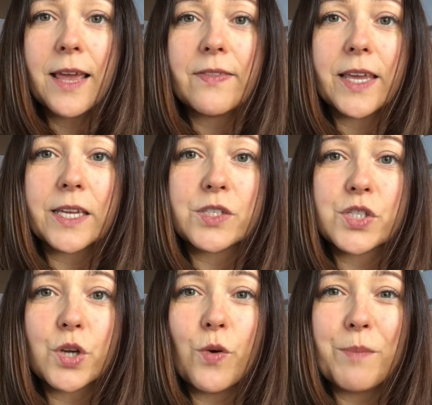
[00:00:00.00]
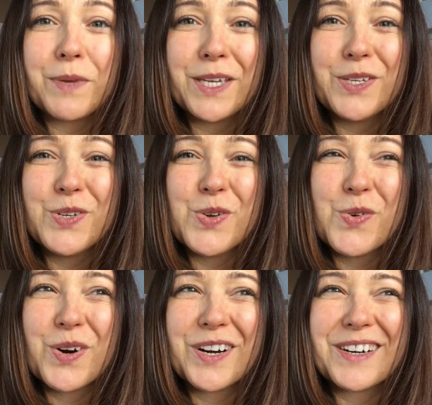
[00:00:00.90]
they can show up in
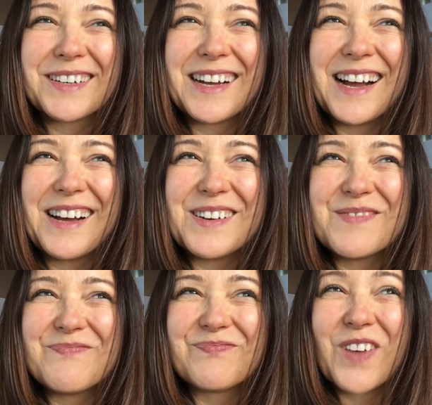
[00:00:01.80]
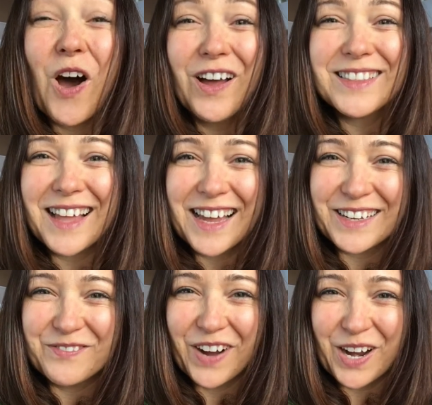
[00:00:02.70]
your online
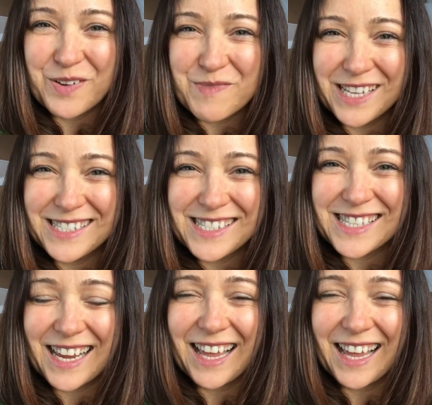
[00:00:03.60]
environment,